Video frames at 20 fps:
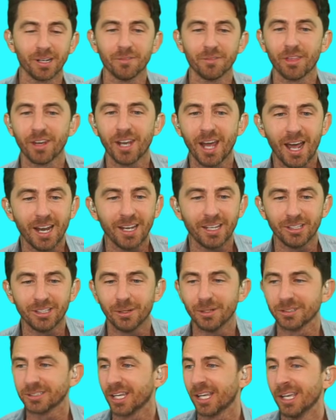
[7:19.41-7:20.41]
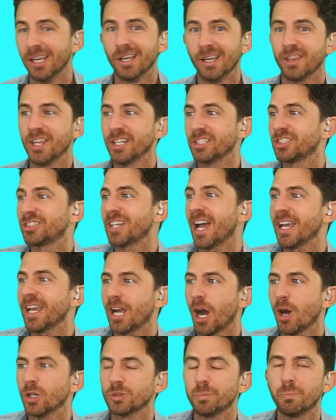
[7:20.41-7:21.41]
If they're not into you, it's like this
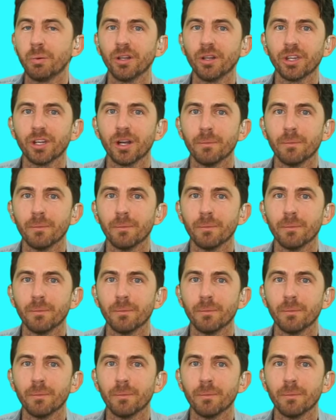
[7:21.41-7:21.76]
psycho's building